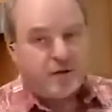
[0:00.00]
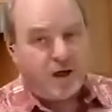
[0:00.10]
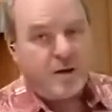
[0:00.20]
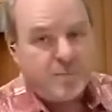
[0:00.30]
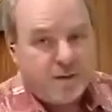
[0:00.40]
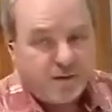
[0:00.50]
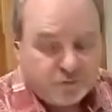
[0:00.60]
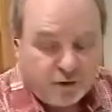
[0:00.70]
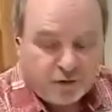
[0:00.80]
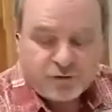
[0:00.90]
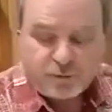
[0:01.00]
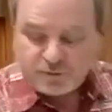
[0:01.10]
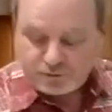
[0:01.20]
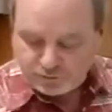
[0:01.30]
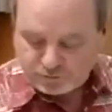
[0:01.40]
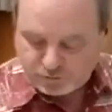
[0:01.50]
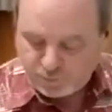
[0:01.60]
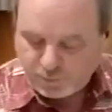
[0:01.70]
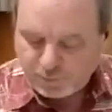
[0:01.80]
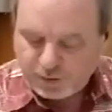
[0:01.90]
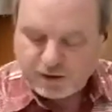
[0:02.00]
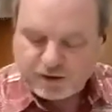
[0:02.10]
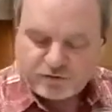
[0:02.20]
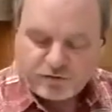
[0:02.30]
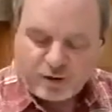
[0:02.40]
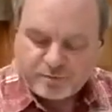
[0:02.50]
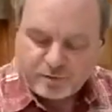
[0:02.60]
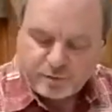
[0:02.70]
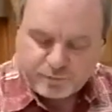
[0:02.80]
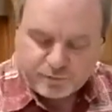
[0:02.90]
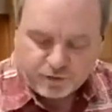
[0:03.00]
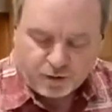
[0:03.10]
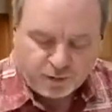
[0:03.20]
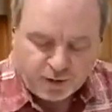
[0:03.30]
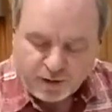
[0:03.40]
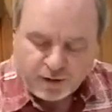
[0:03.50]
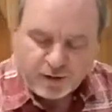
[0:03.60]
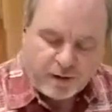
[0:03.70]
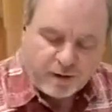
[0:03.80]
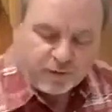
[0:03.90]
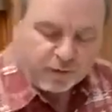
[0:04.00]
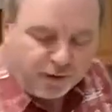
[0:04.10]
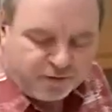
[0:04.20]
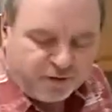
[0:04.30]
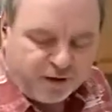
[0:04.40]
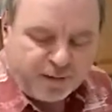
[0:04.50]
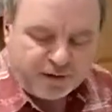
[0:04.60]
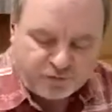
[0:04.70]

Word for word: talked a lot about salt substitution, what really can substitute for salt. The great thing